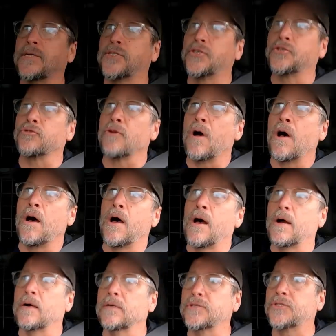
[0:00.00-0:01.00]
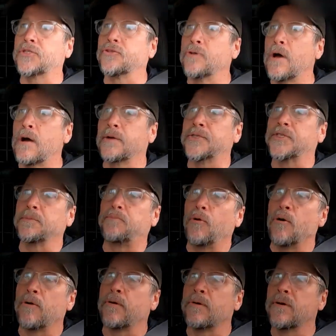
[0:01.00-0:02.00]
a strong, strong
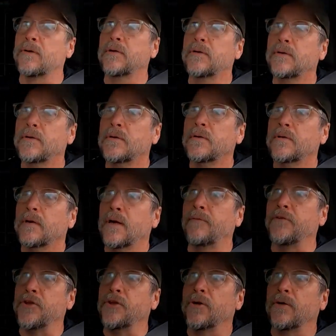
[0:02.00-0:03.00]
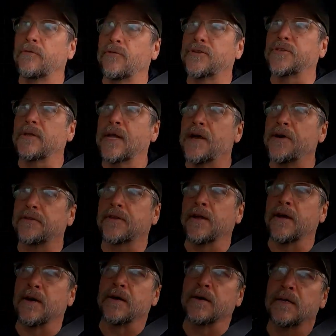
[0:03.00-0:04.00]
supporter of a universal
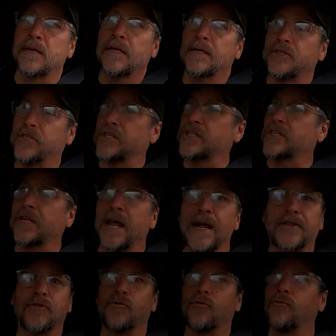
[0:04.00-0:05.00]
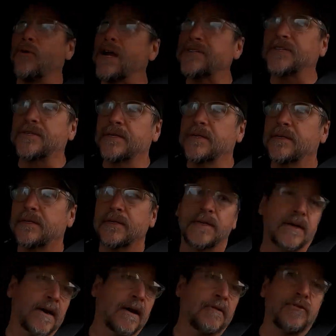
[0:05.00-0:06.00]
health care, just like the rest
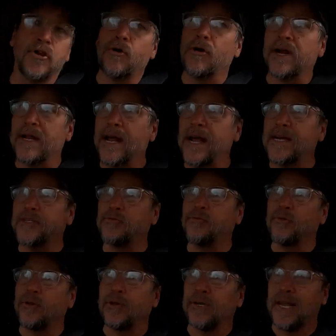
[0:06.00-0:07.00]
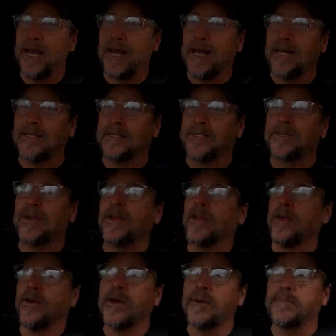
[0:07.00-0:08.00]
of the organized world has.
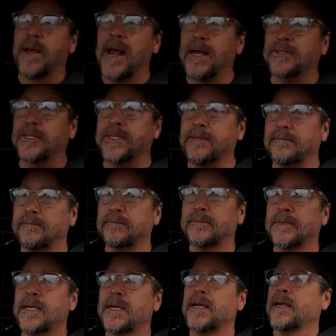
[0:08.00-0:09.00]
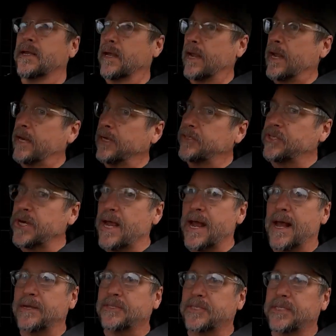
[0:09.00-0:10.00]
Europe has it, Asia
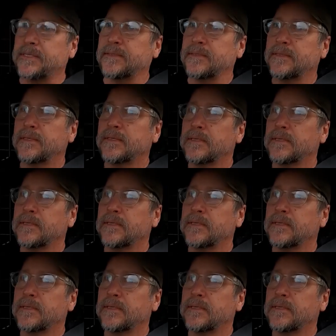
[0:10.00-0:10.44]
has it.